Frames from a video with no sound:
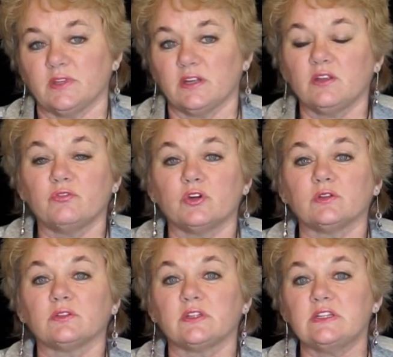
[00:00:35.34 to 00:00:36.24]

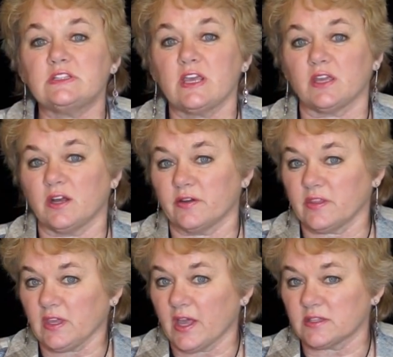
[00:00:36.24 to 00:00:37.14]
inadvertently taken out
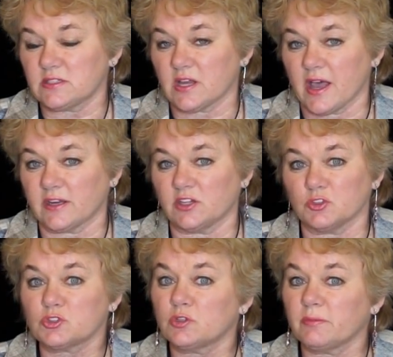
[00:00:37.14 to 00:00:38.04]
of the cat's diet and
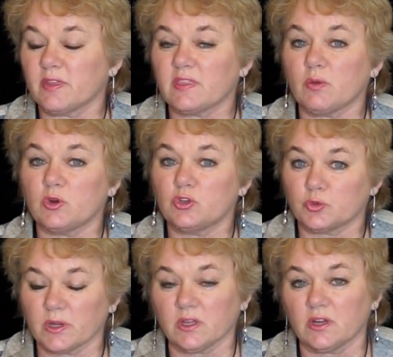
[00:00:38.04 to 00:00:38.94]
assumed that they would
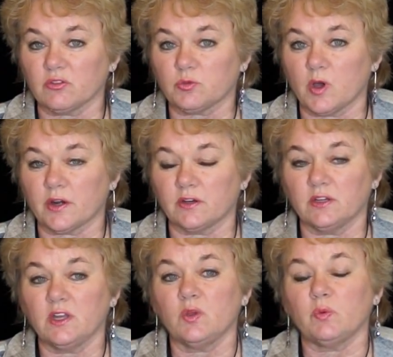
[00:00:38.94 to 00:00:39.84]
drink enough water,
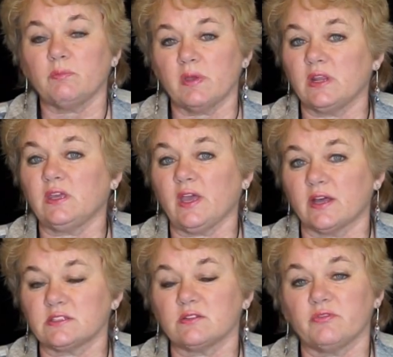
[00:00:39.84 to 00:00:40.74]
when many
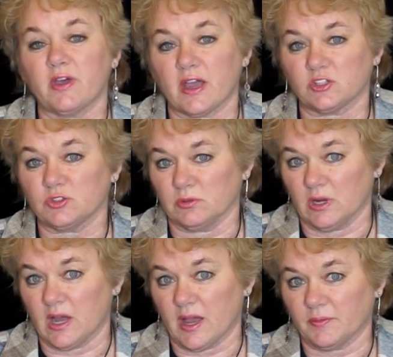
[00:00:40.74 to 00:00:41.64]
cats in fact do
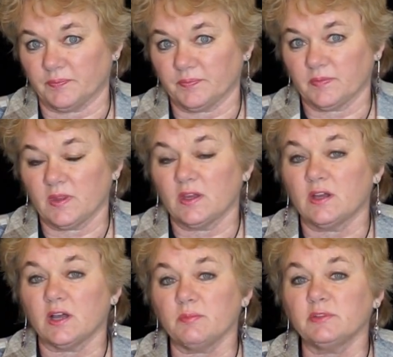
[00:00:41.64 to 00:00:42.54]
not.
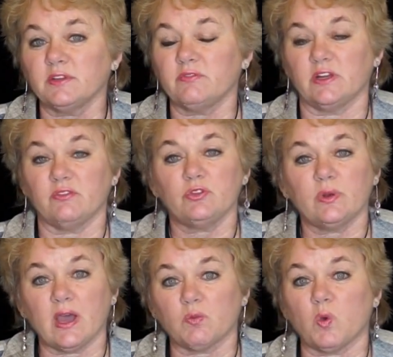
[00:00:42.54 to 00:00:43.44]
I believe that if you
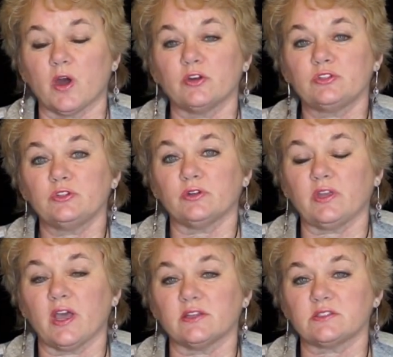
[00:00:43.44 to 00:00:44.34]
would add water to your
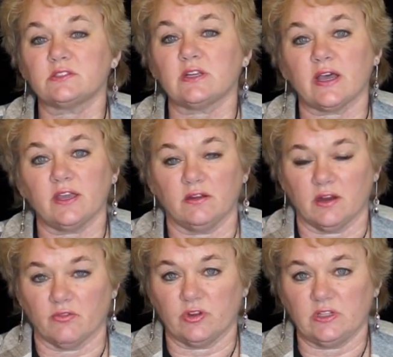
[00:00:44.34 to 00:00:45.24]
cat's diet
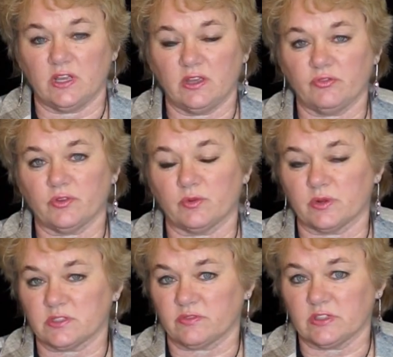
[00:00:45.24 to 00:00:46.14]
every day for the
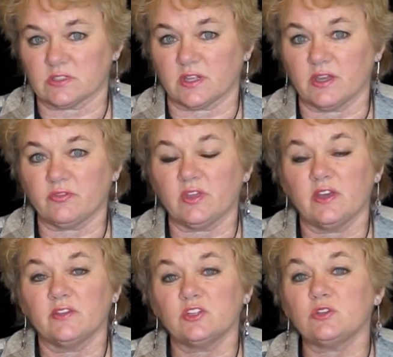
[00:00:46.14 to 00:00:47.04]
rest of its life,
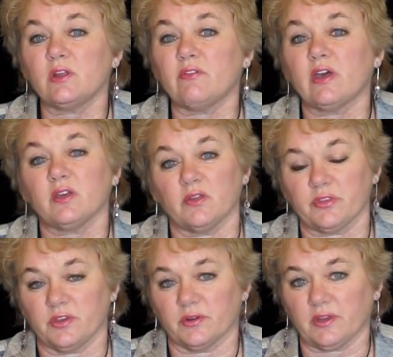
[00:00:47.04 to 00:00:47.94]
that you'd have a
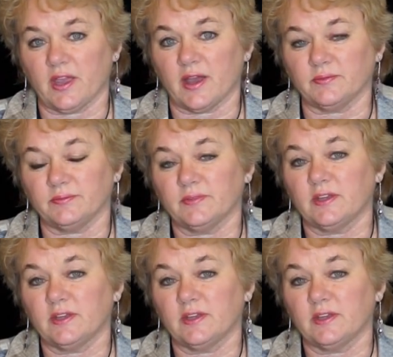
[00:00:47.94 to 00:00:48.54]
healthier cat.